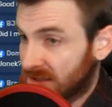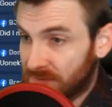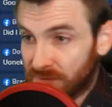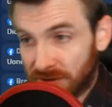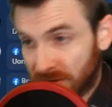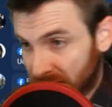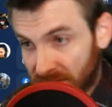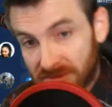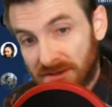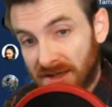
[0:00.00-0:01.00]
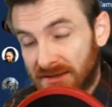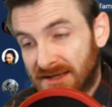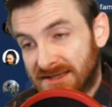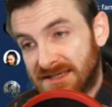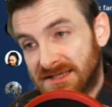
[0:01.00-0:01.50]
Keep your like
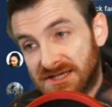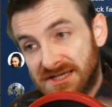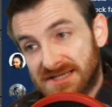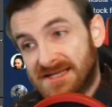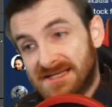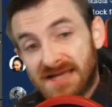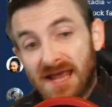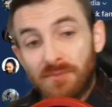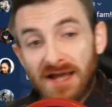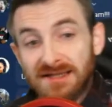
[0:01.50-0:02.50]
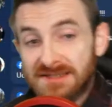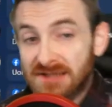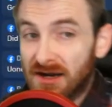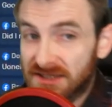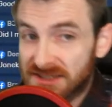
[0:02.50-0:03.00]
I said, Genius isn't a bad stock.